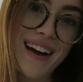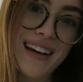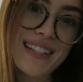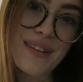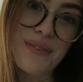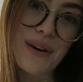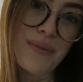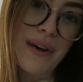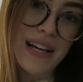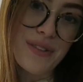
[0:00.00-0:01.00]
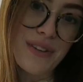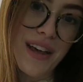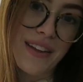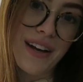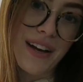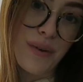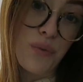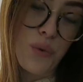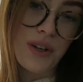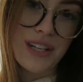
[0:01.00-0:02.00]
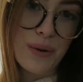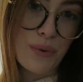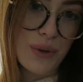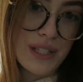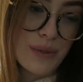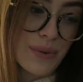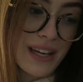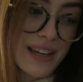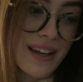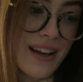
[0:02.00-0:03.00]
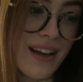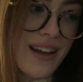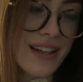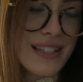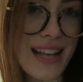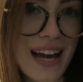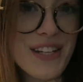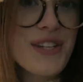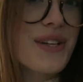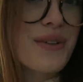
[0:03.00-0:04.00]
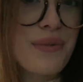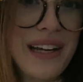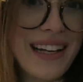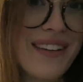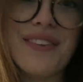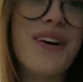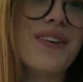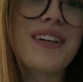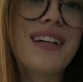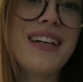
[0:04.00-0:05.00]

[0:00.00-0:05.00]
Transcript: guys, welcome back to another what I wore this week slash weekly vlog.